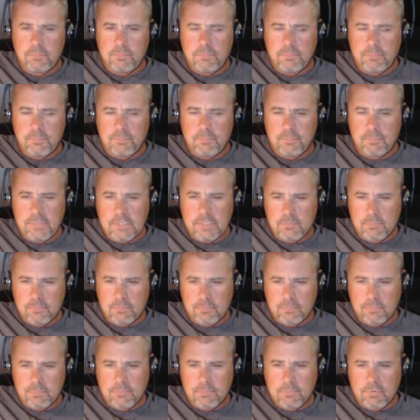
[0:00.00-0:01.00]
That's
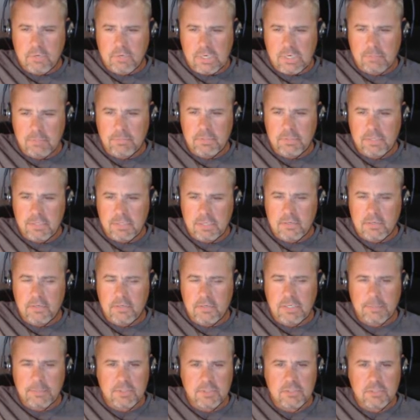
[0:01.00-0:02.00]
probably an area
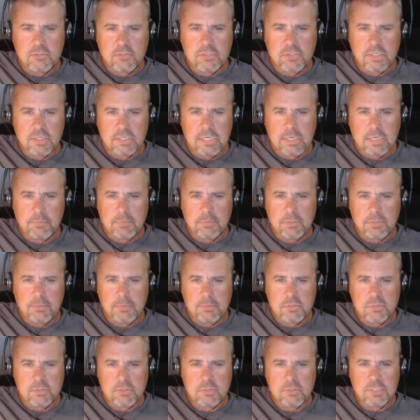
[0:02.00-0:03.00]
I'm going to check out, but let me
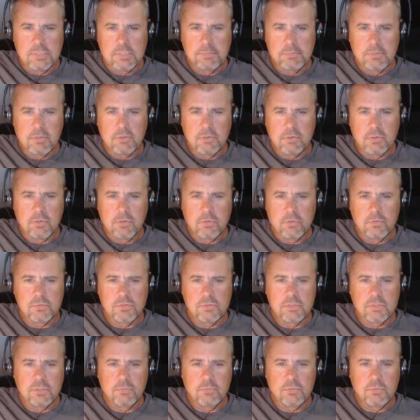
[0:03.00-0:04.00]
just keep on going and
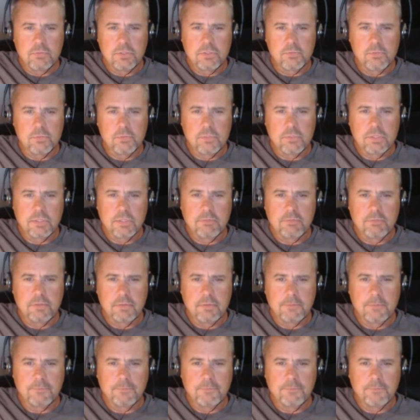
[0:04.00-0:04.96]
see what else we have here.